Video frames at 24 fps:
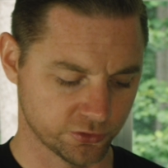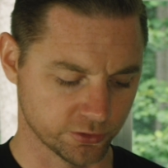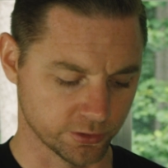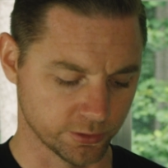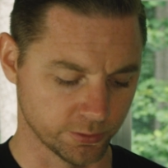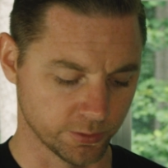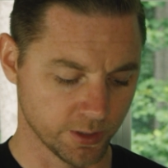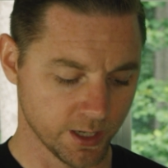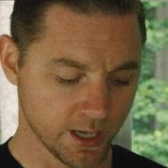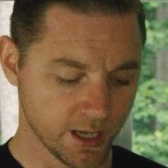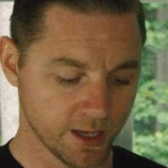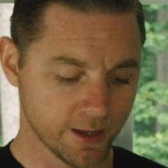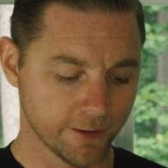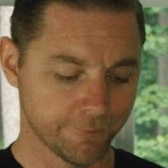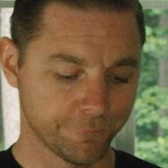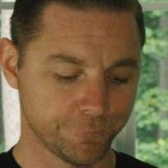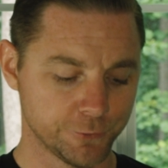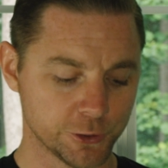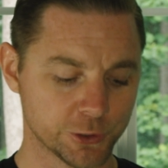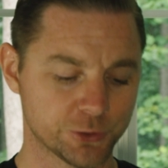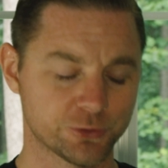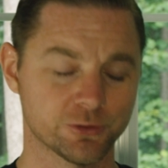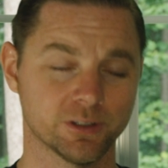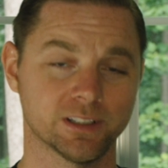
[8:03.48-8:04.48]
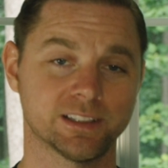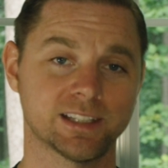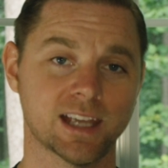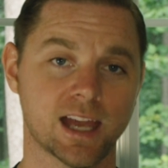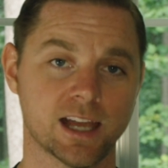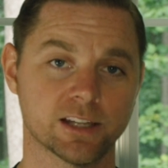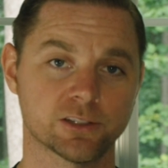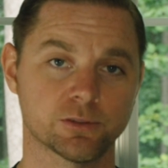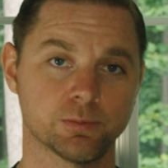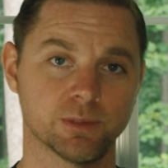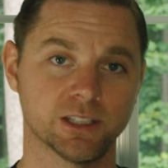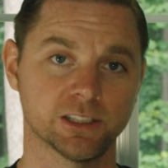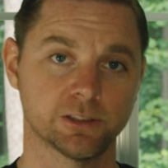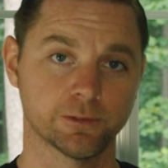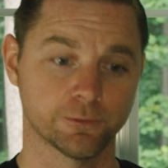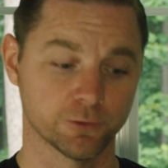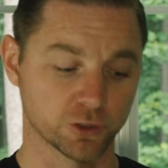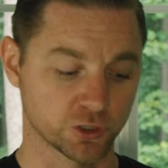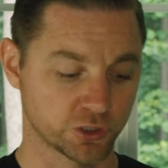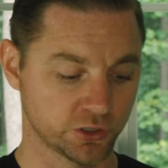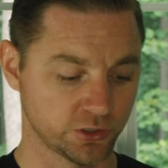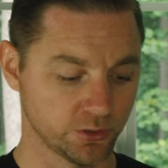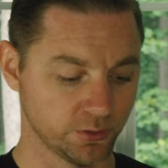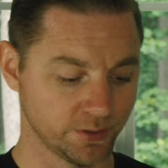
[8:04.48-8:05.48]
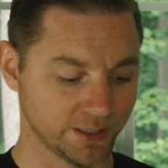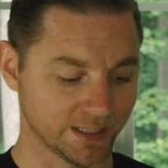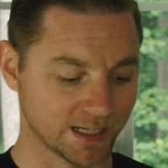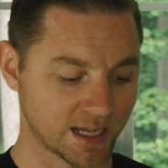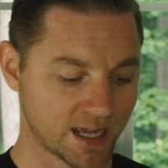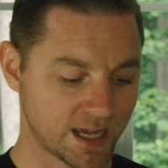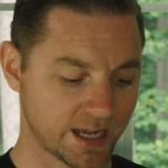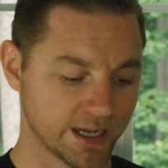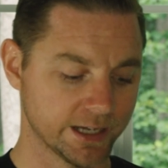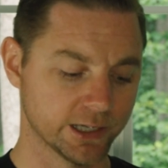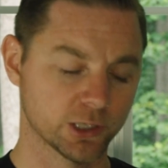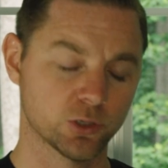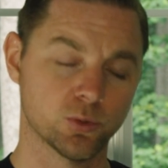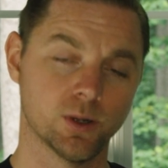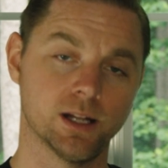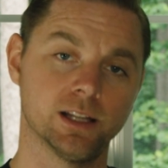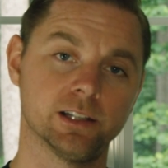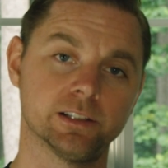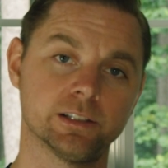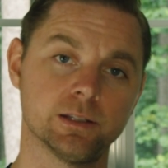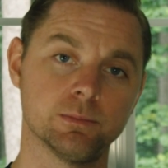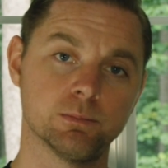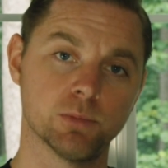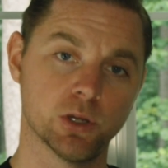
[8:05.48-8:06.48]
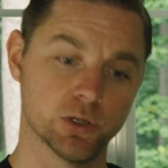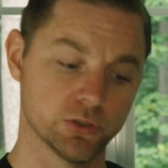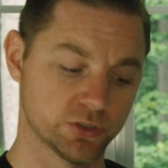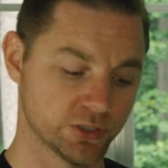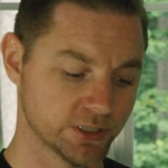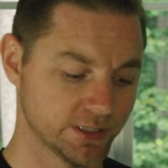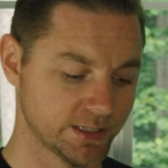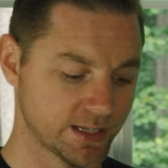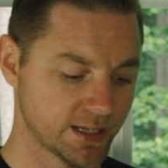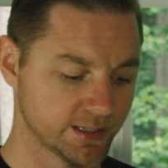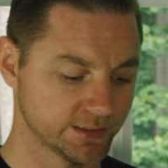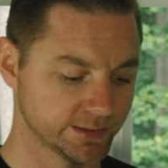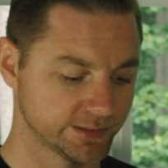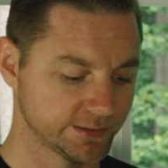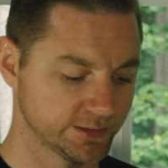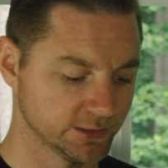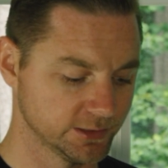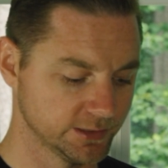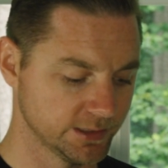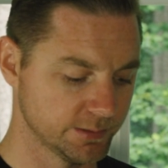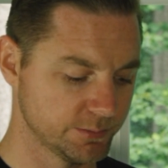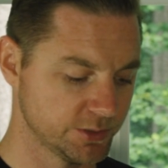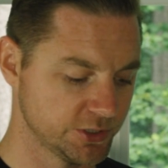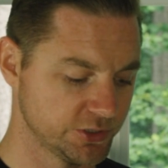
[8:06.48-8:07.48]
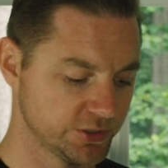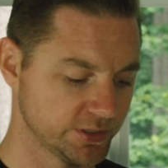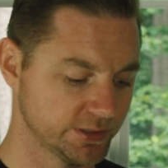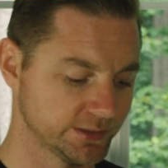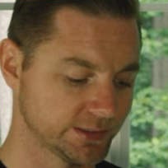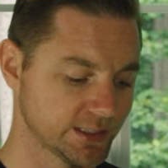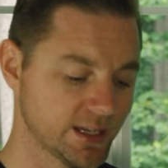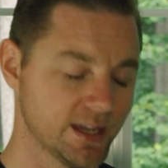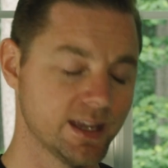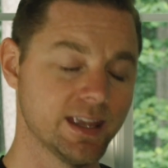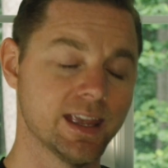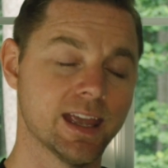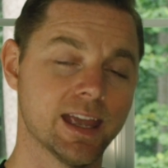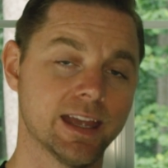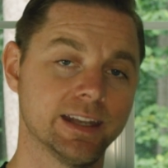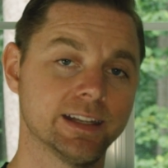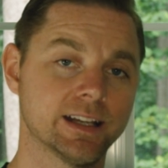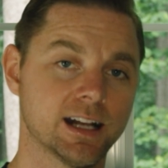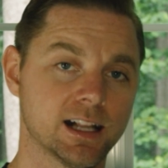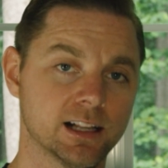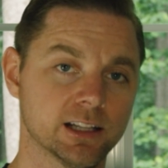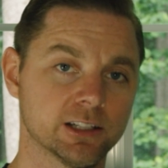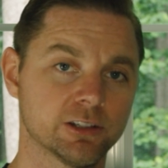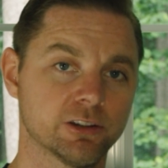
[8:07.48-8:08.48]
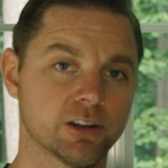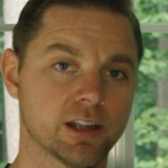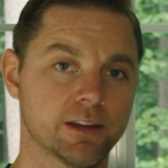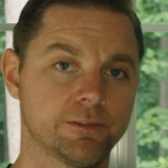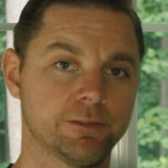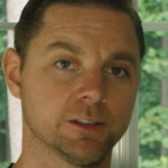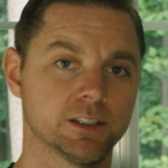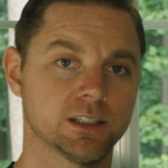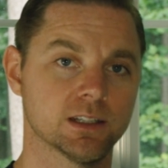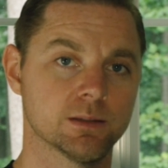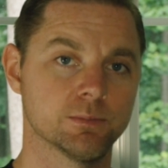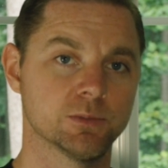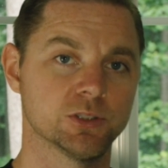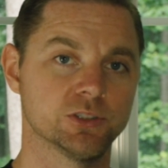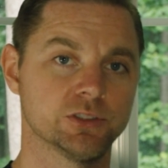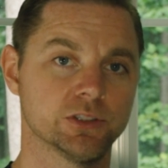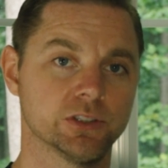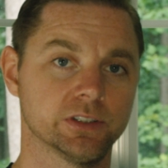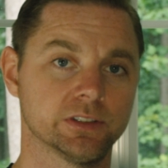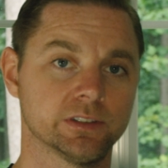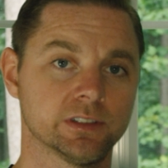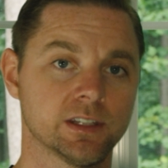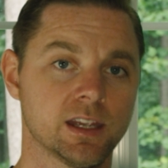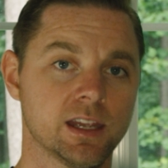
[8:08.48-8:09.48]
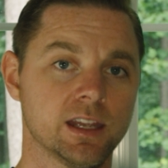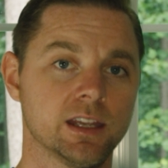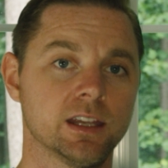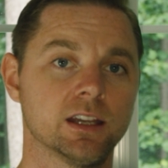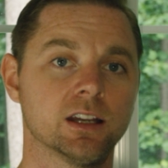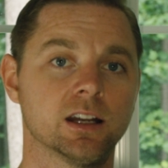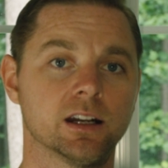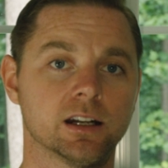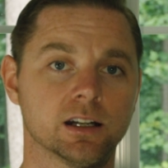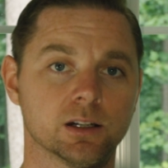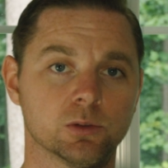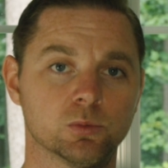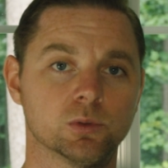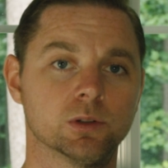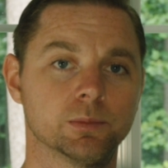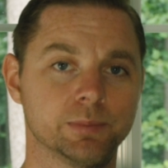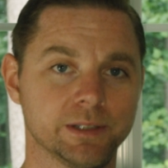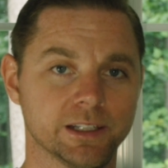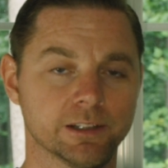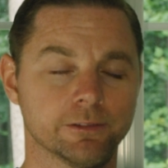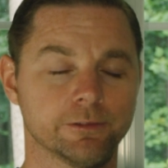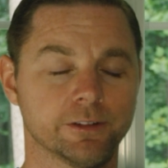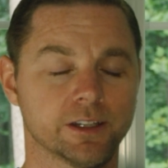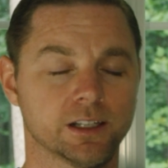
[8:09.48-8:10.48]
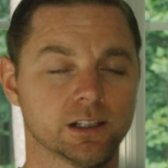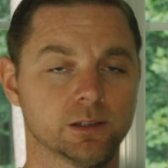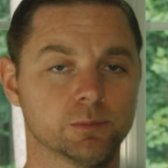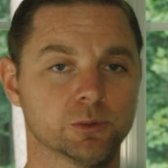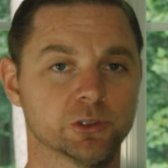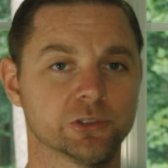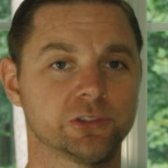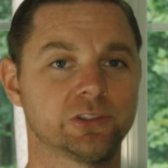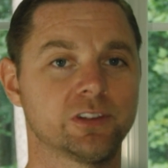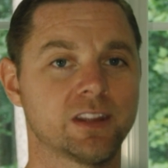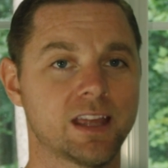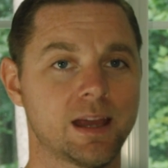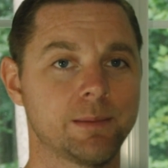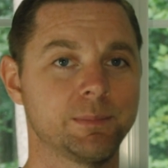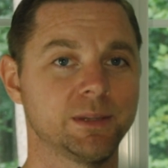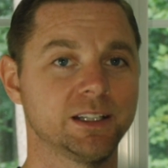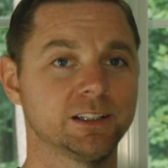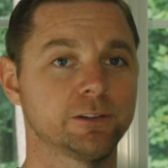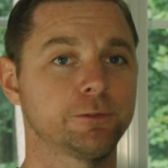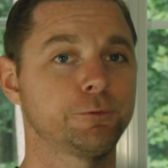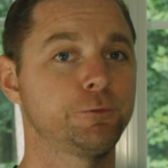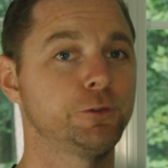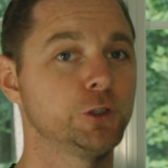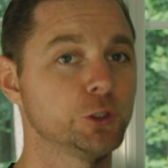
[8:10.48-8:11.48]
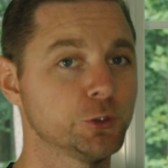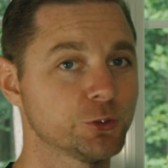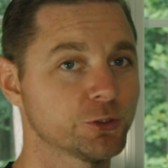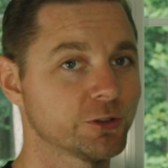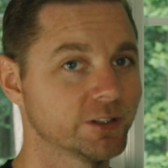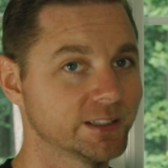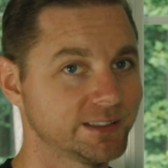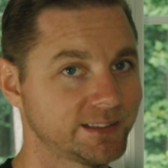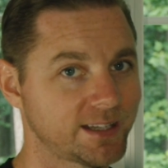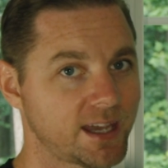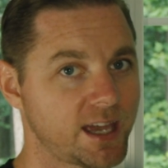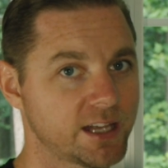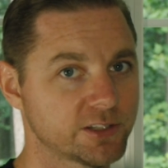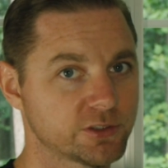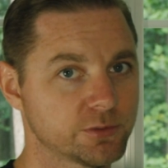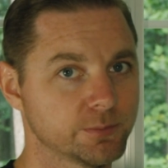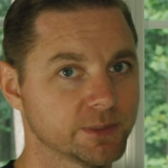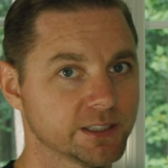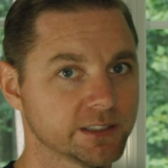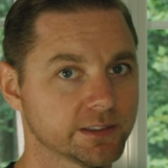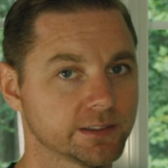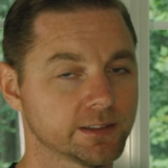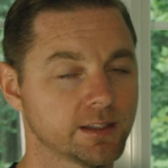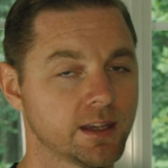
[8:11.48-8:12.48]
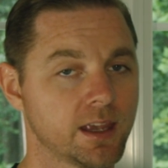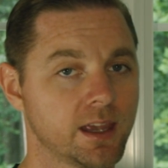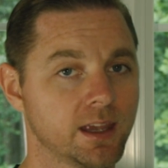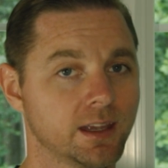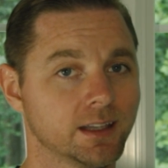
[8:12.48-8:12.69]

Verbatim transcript: true. Future attachments for shooting higher quality motion and still images and holographic images will be available. So that means future attachments.